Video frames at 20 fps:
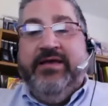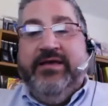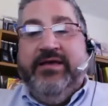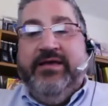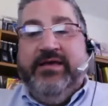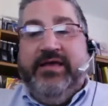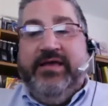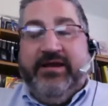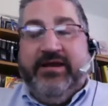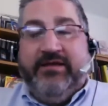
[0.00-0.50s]

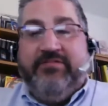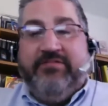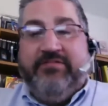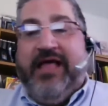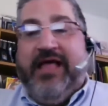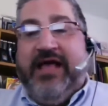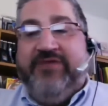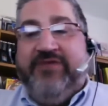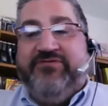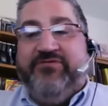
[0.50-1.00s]
in a
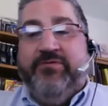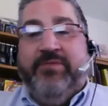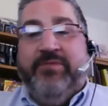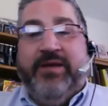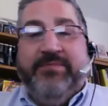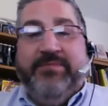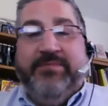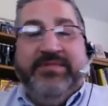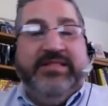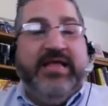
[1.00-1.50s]
classroom,
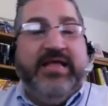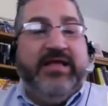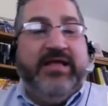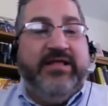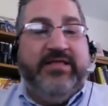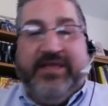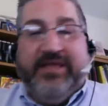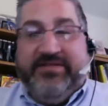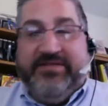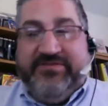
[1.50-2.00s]
I mean
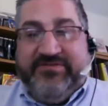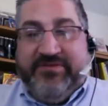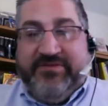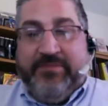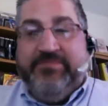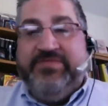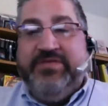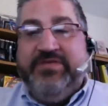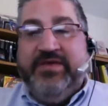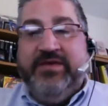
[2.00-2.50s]
that's
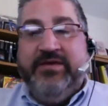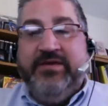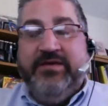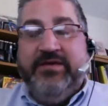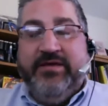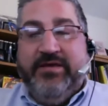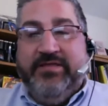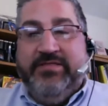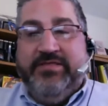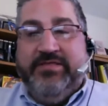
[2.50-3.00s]
something
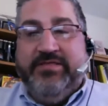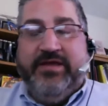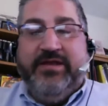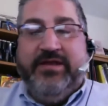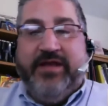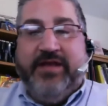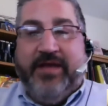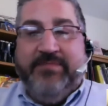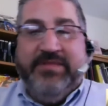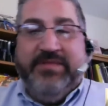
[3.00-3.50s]
that
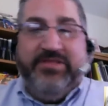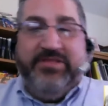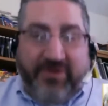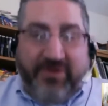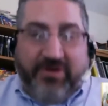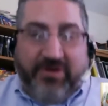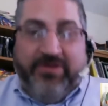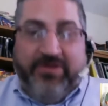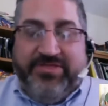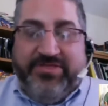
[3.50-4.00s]

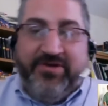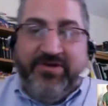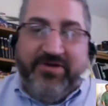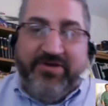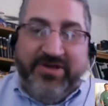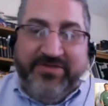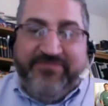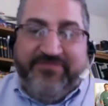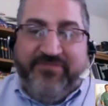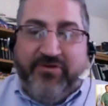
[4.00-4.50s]
there
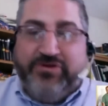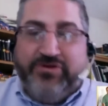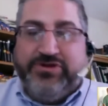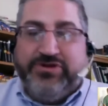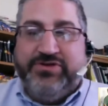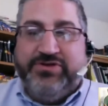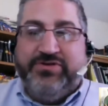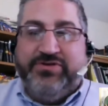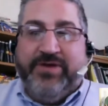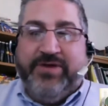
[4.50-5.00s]
is virtual
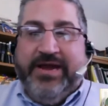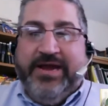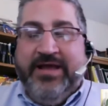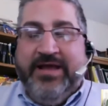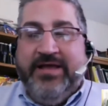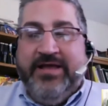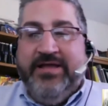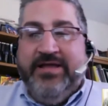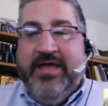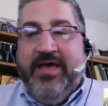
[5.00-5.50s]
training.
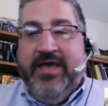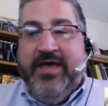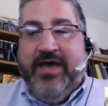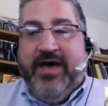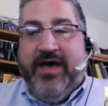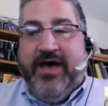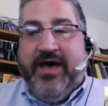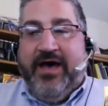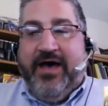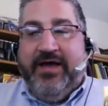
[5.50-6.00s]

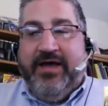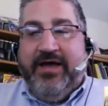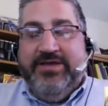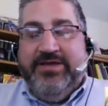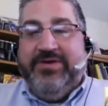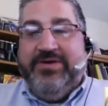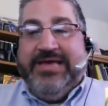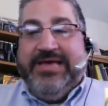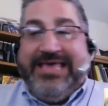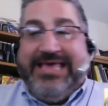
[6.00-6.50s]

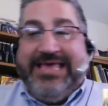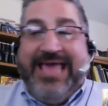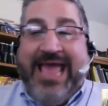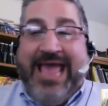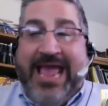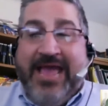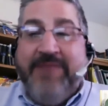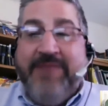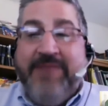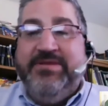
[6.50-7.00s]
It
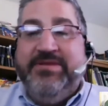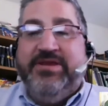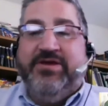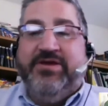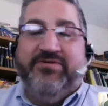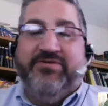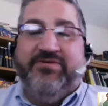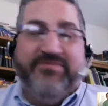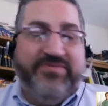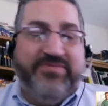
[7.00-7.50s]
can be done
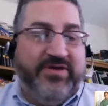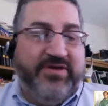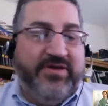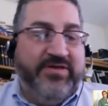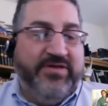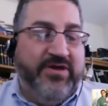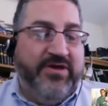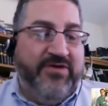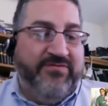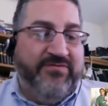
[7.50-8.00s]
over
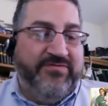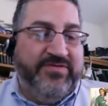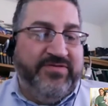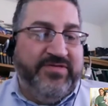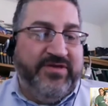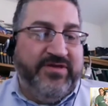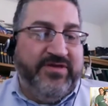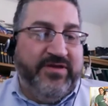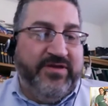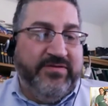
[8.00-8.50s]

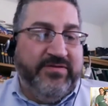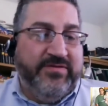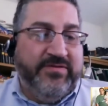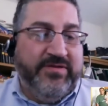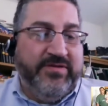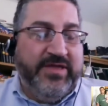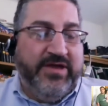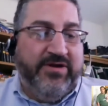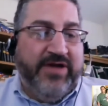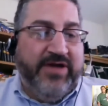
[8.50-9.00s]
the
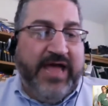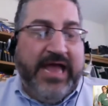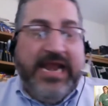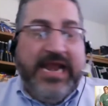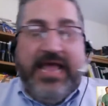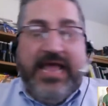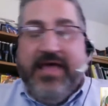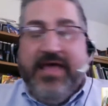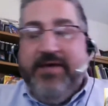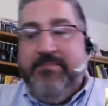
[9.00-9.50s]
internet,
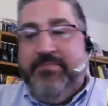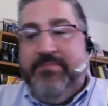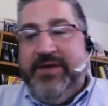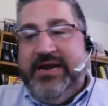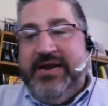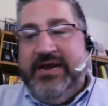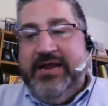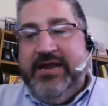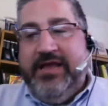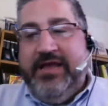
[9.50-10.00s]
but
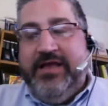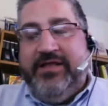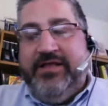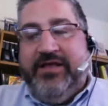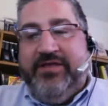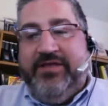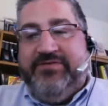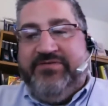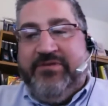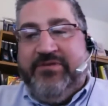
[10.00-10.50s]

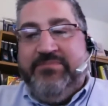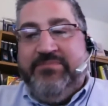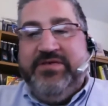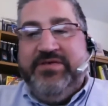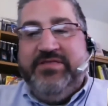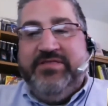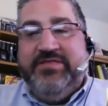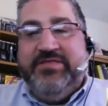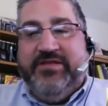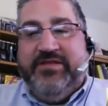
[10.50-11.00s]
it's
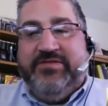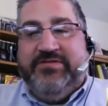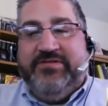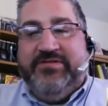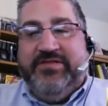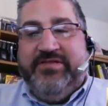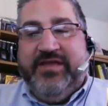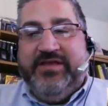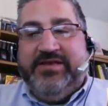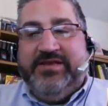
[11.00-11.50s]
something that
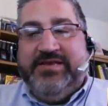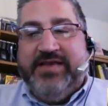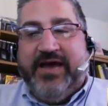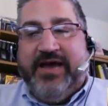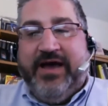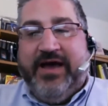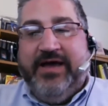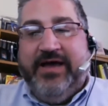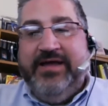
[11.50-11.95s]
the